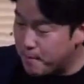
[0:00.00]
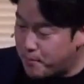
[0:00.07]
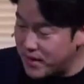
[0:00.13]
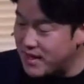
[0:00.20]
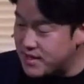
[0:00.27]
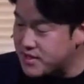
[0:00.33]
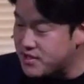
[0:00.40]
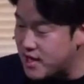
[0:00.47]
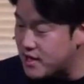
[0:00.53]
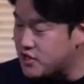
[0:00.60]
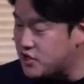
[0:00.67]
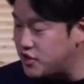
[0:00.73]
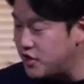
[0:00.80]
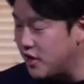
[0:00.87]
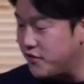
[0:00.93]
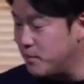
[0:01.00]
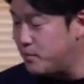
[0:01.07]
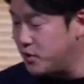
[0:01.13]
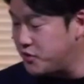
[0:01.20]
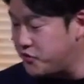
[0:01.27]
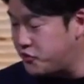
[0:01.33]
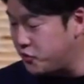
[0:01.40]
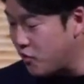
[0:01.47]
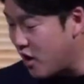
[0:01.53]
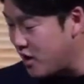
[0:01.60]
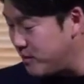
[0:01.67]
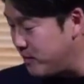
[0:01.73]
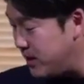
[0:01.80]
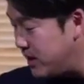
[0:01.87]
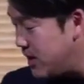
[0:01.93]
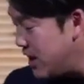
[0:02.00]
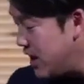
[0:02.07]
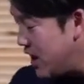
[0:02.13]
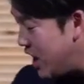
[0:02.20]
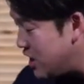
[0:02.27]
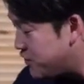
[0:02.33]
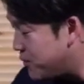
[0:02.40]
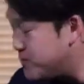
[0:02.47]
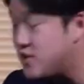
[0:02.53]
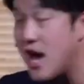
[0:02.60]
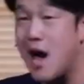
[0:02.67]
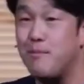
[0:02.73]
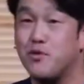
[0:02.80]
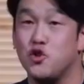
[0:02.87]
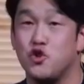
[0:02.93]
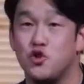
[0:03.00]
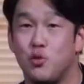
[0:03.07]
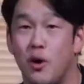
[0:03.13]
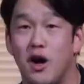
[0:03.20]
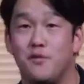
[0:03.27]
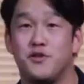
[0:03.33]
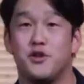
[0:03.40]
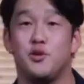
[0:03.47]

biggest section of the book of Deuteronomy. It's from chapters 12 to